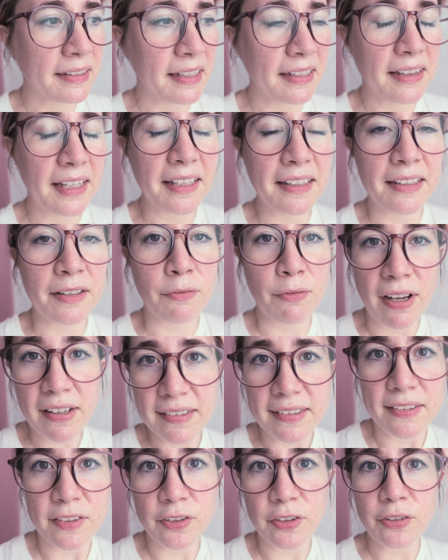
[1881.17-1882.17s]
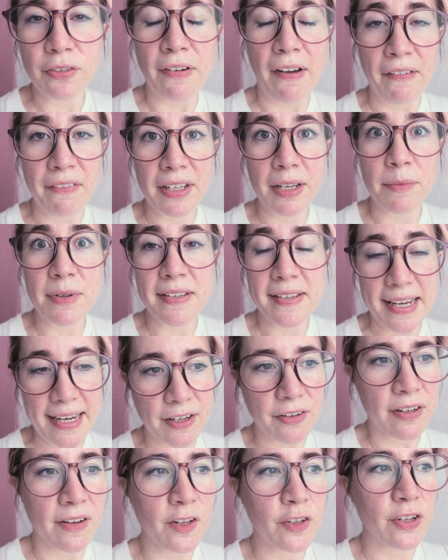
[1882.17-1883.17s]
and like the residue of having a
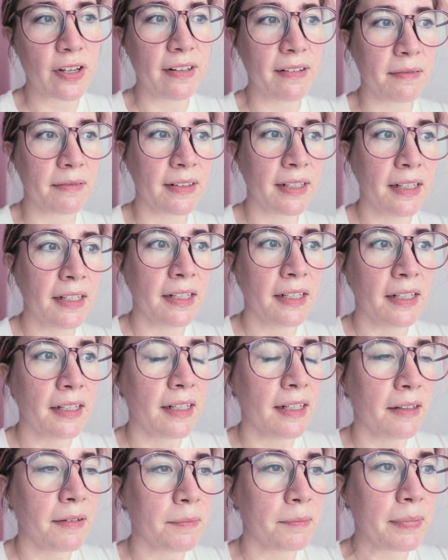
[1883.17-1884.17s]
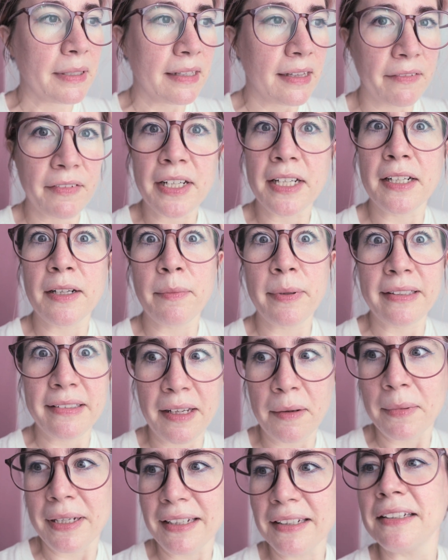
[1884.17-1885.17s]
miscarriage and be living in a
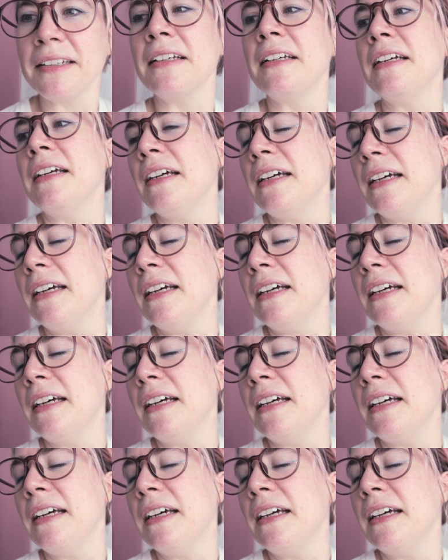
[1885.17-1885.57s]
pandemic,